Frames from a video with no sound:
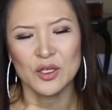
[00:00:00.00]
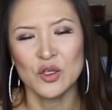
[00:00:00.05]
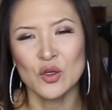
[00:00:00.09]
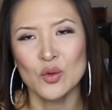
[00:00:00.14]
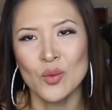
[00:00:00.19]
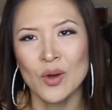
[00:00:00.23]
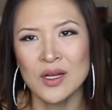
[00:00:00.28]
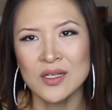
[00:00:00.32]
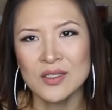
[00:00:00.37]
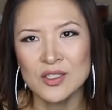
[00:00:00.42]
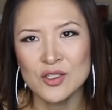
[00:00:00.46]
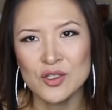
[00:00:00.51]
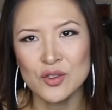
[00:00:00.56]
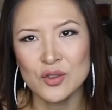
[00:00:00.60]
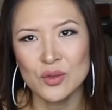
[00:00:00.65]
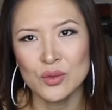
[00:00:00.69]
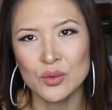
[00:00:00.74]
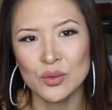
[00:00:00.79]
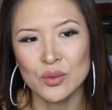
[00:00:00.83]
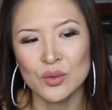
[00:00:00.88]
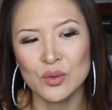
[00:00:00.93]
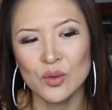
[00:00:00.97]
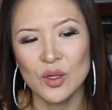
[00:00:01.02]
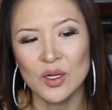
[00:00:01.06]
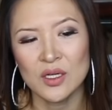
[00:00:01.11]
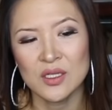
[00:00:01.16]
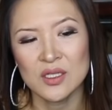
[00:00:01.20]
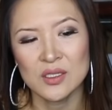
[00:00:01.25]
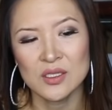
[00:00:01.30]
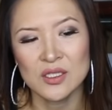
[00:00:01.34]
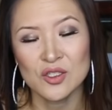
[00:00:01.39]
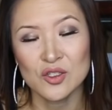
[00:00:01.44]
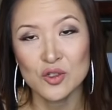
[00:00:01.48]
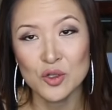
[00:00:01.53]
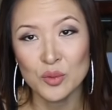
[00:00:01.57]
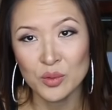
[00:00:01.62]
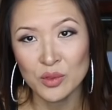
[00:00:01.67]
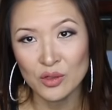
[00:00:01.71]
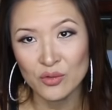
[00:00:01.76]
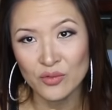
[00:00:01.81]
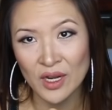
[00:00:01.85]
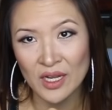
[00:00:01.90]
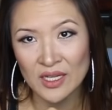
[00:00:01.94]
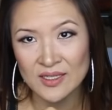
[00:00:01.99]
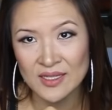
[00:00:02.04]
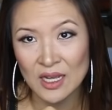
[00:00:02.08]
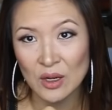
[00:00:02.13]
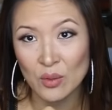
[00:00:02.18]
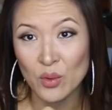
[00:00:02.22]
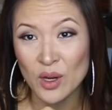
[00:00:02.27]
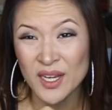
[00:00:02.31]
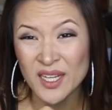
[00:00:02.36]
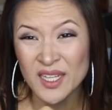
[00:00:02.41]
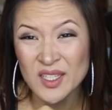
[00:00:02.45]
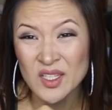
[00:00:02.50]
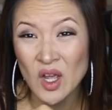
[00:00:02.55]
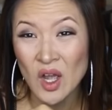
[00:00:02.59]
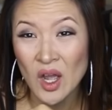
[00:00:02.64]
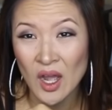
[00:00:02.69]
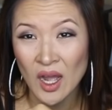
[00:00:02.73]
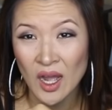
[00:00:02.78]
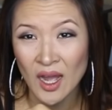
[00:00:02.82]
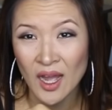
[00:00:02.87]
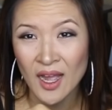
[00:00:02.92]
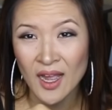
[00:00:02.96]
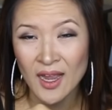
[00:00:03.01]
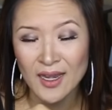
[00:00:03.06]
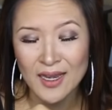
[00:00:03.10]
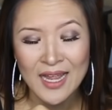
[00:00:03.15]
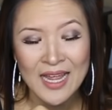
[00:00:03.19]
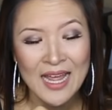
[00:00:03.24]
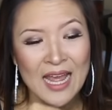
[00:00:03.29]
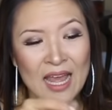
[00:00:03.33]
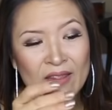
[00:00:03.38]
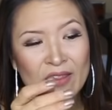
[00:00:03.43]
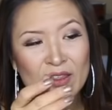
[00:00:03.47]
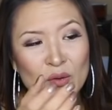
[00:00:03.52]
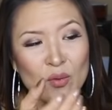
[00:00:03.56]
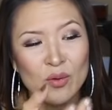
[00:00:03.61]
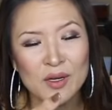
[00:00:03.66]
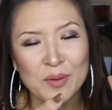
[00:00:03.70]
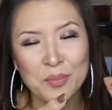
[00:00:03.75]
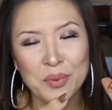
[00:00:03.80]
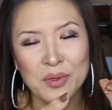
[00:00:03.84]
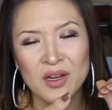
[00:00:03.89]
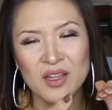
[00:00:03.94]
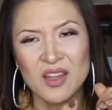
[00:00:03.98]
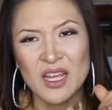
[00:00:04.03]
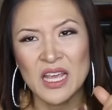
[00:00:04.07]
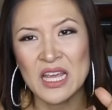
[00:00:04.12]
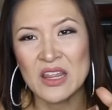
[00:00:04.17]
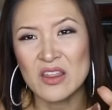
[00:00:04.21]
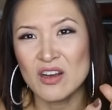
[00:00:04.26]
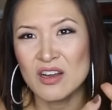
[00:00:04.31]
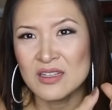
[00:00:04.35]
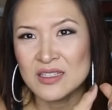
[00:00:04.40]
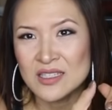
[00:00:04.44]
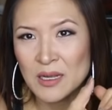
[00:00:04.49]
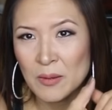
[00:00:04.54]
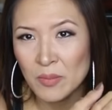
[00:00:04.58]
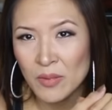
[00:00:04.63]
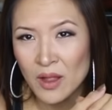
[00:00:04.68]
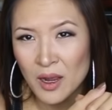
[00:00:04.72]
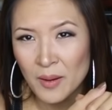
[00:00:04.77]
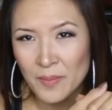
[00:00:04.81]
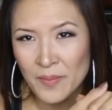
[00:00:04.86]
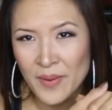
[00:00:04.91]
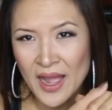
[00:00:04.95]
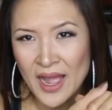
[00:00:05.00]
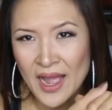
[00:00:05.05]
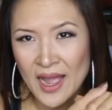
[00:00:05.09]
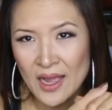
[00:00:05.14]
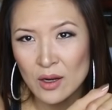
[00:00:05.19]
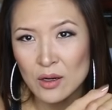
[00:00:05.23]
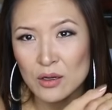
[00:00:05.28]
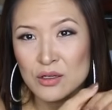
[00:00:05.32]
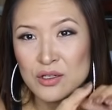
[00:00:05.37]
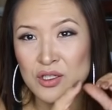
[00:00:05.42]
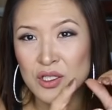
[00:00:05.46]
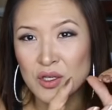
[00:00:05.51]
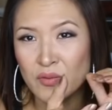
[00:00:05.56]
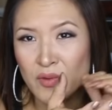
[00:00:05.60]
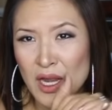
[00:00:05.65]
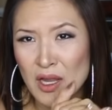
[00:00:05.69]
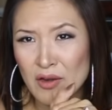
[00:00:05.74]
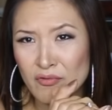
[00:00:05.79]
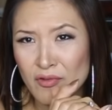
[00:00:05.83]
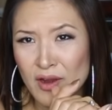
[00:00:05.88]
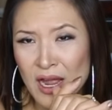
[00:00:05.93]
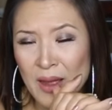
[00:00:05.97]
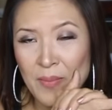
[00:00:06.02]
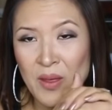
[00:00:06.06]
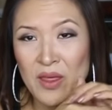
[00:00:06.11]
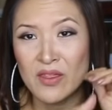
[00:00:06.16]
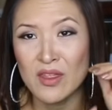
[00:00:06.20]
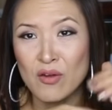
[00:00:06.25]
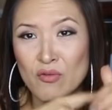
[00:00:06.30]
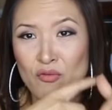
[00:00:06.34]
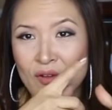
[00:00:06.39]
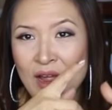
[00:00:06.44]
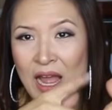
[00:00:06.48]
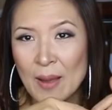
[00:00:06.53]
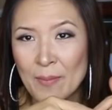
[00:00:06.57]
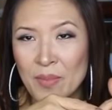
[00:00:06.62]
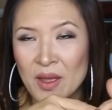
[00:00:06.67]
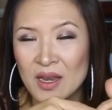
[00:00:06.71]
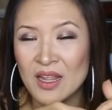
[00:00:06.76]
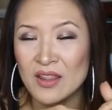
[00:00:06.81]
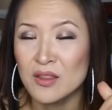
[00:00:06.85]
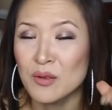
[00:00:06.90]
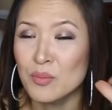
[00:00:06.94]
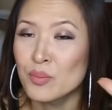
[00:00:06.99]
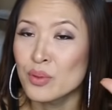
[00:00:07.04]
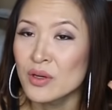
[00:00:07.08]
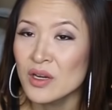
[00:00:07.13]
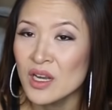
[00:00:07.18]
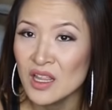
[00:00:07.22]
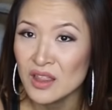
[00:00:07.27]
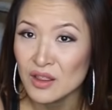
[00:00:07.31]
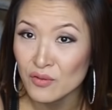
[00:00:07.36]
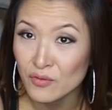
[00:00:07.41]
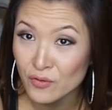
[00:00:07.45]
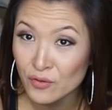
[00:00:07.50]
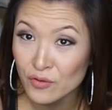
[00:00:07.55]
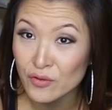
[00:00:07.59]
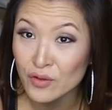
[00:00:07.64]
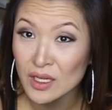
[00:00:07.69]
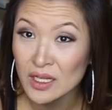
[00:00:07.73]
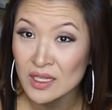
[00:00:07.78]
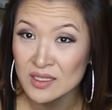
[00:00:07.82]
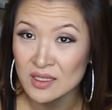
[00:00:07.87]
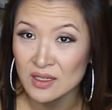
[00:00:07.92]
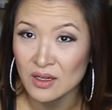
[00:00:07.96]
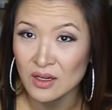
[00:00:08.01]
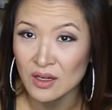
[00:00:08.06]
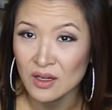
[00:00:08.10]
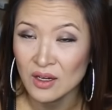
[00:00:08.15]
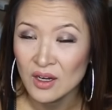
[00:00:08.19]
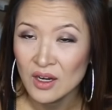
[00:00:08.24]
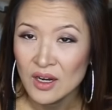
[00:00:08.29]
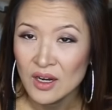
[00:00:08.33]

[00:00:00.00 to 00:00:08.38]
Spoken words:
you want to scoop the rice out when it's hot, and then you wanna put it in either a Ziploc bag or a saran wrap and then wrap it and then put it in the freezer.